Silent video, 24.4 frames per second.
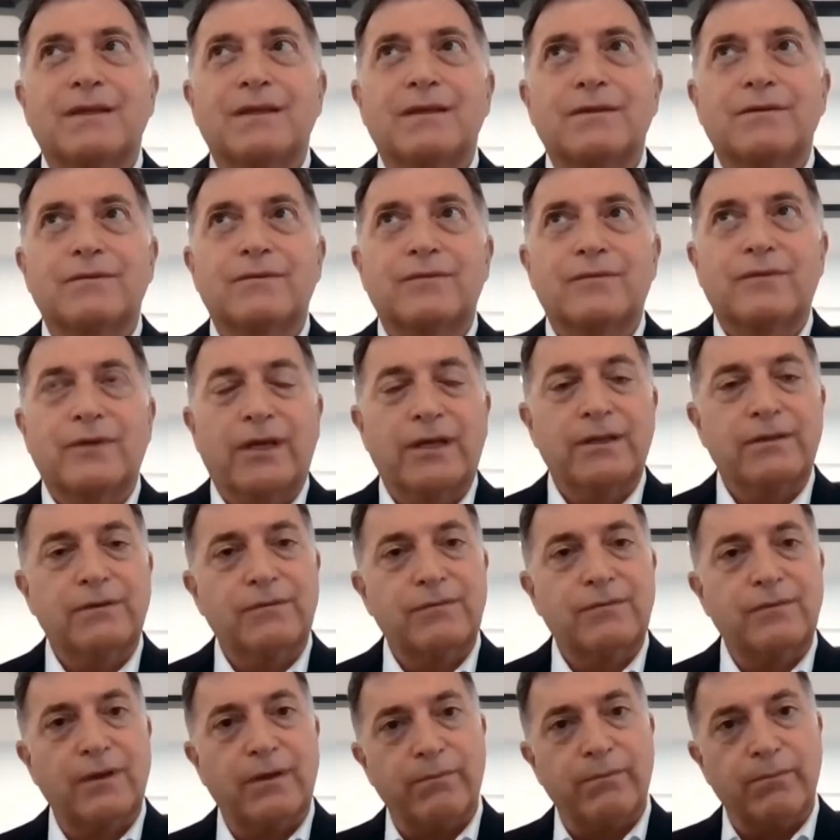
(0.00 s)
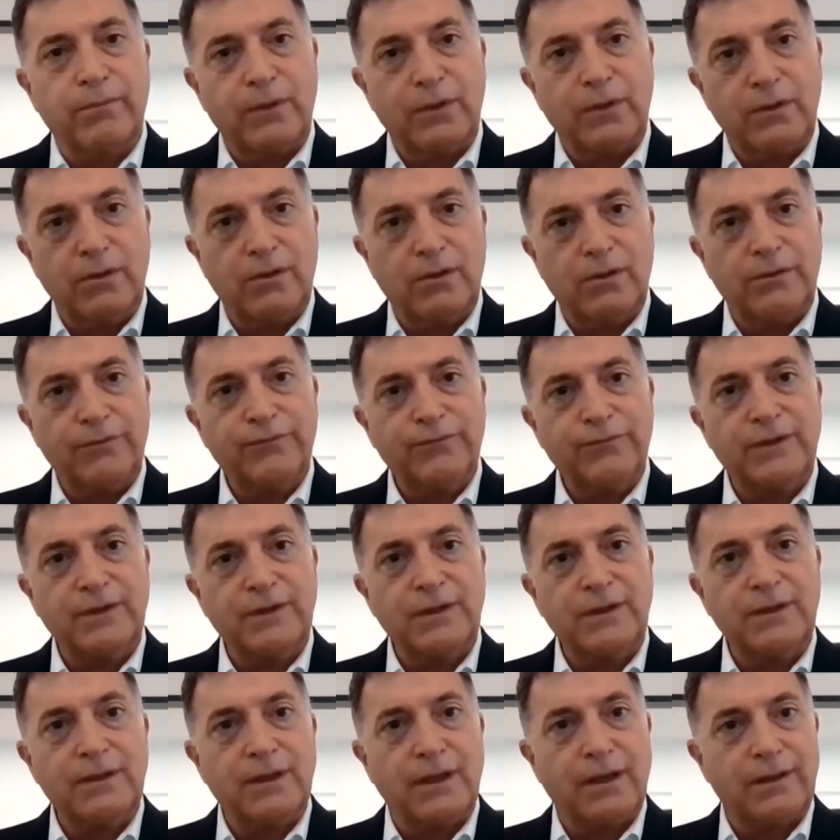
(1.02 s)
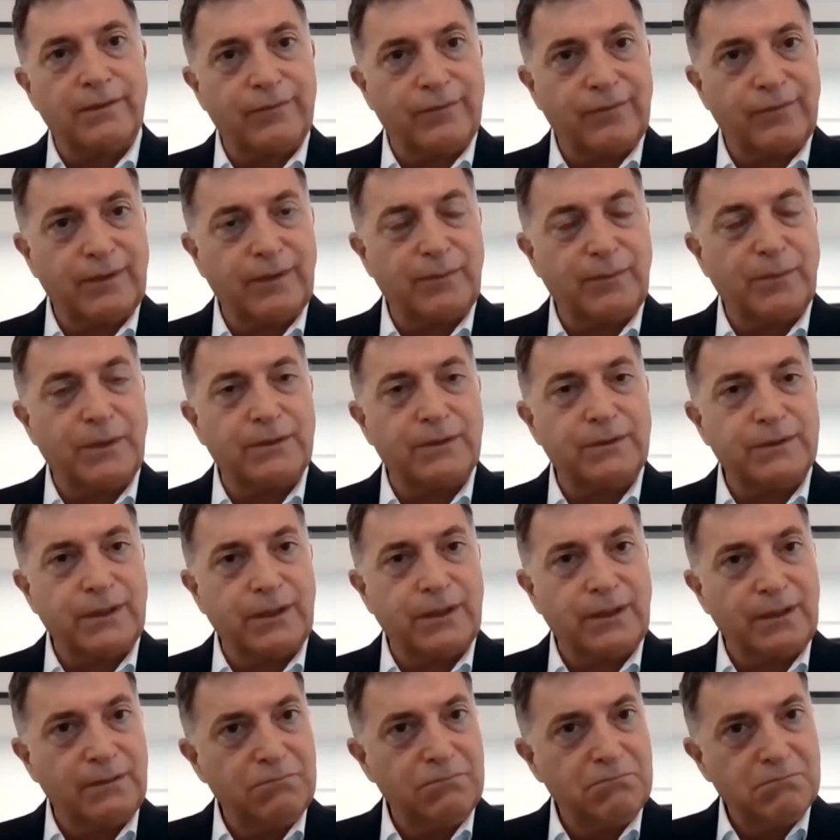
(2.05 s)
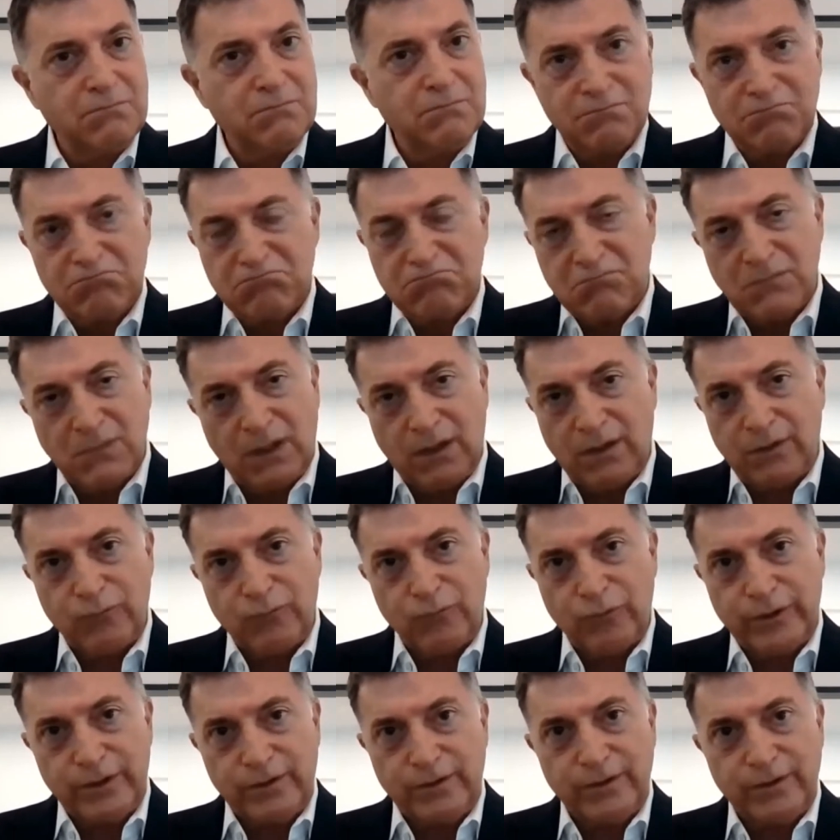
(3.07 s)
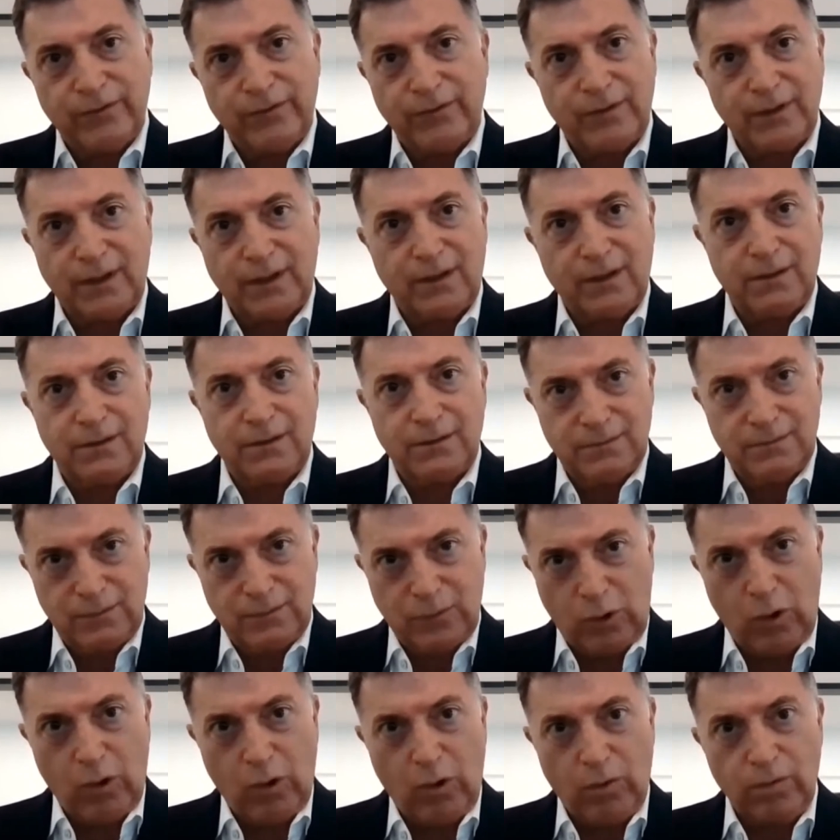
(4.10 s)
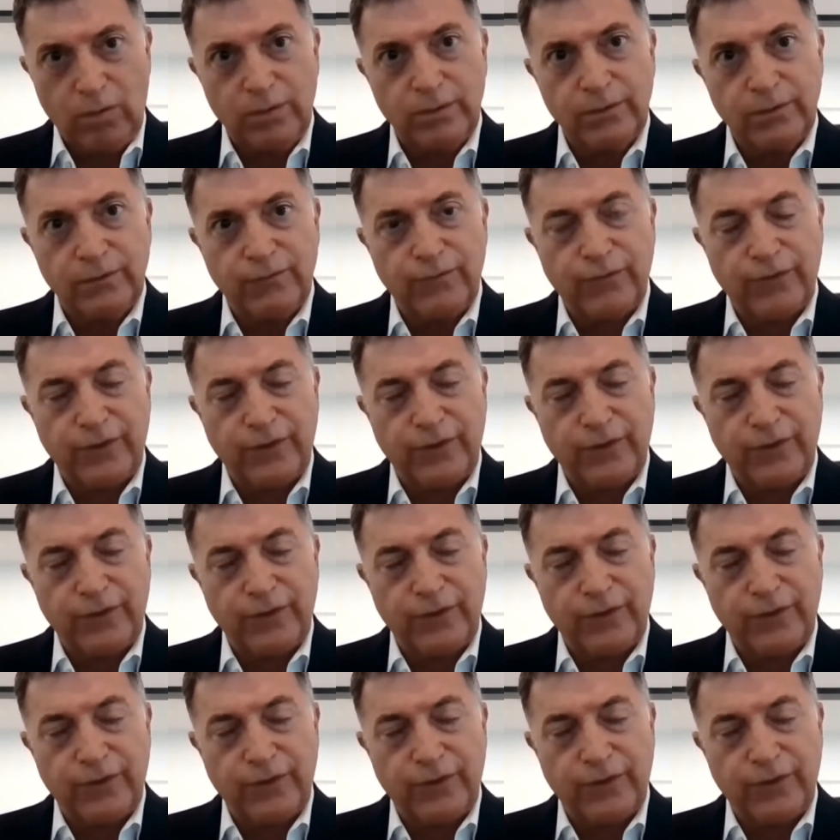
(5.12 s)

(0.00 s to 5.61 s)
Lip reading: Set some lofty and seemingly unrealistic goals for